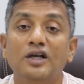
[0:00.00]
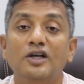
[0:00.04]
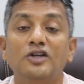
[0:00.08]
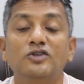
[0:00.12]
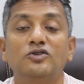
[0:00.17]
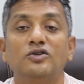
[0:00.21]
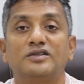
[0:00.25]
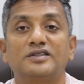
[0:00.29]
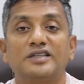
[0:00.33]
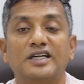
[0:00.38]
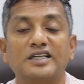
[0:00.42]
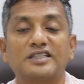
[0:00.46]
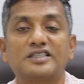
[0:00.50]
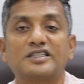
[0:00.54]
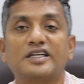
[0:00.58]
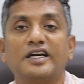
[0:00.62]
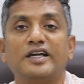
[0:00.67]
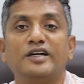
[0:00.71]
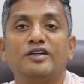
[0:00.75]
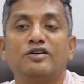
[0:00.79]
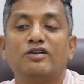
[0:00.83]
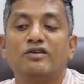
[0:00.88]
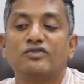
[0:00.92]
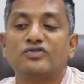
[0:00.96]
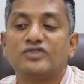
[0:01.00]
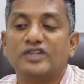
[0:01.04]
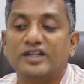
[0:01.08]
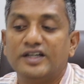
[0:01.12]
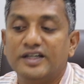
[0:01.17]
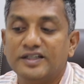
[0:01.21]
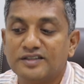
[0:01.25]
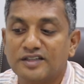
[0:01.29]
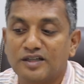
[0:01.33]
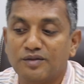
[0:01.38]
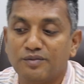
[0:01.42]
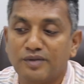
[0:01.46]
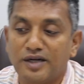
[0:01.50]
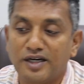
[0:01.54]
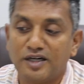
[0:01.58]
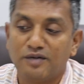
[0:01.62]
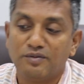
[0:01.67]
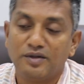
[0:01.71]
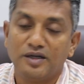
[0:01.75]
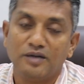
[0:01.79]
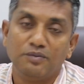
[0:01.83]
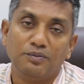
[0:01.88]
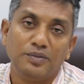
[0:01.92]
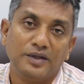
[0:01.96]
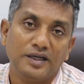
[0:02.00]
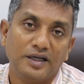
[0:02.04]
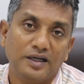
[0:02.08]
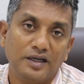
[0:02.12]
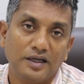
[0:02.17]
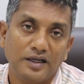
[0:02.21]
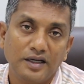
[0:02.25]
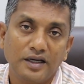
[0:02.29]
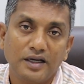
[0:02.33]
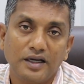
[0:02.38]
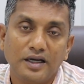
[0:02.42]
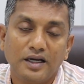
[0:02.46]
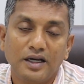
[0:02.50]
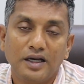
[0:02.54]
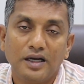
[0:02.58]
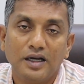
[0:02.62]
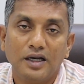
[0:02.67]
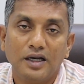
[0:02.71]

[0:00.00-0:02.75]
So such kind of studies are made by PLA,